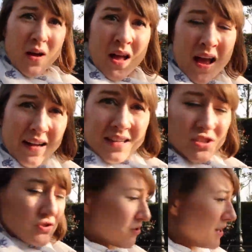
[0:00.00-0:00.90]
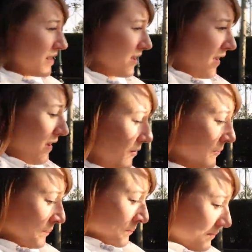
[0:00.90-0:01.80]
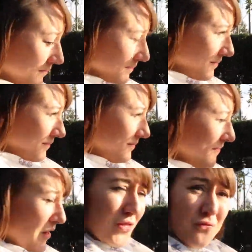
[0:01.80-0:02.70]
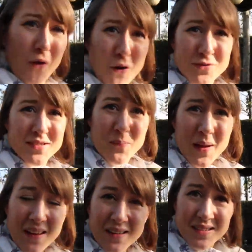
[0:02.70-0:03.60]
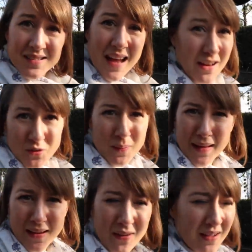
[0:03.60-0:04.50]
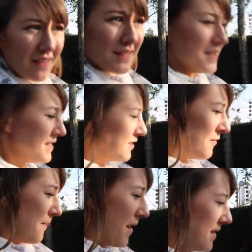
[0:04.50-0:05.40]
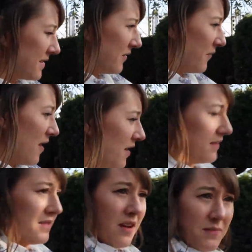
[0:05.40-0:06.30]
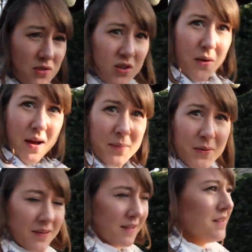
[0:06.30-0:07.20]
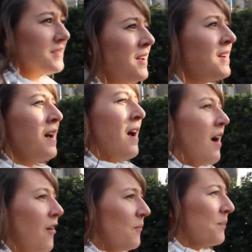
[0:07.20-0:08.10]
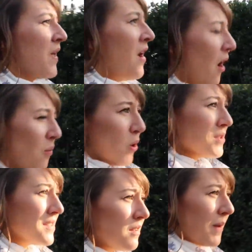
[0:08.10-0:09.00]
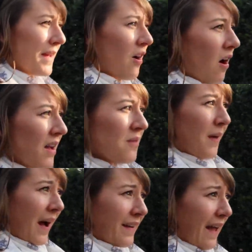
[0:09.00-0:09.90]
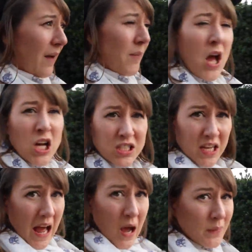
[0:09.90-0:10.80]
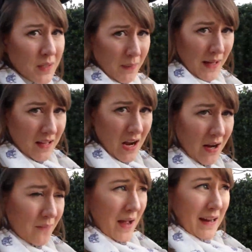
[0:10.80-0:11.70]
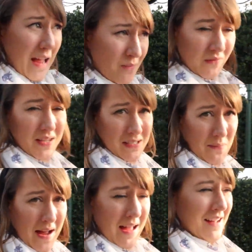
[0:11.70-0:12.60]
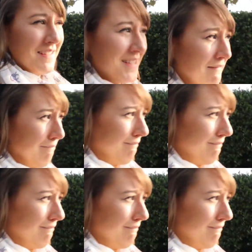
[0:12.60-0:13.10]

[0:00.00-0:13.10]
And as you drink it, the rose appears. Can you believe it? This is an amazing find. I'm so happy with this. I was going to play the Iron Man game. Don't know how I'm going to play the Iron Man game with this amount.